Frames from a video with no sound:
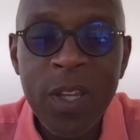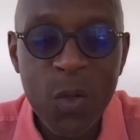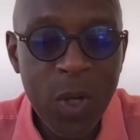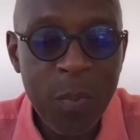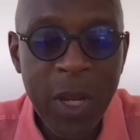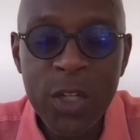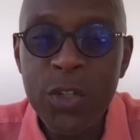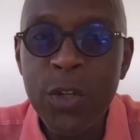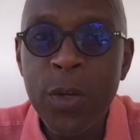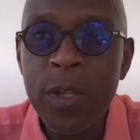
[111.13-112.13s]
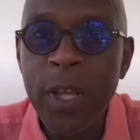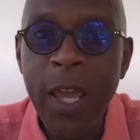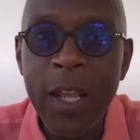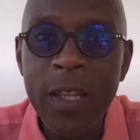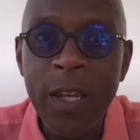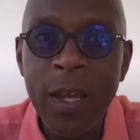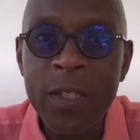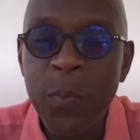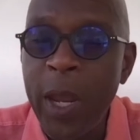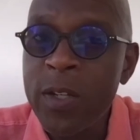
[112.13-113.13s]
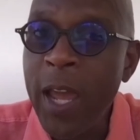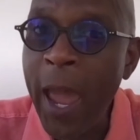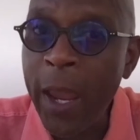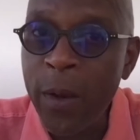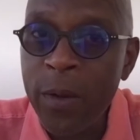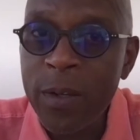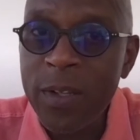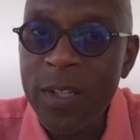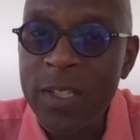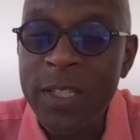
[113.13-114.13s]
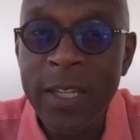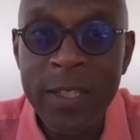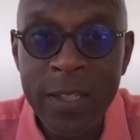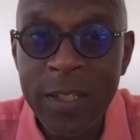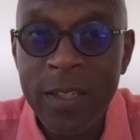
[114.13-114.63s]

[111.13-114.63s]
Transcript: You want to make sure that the spare tire is decent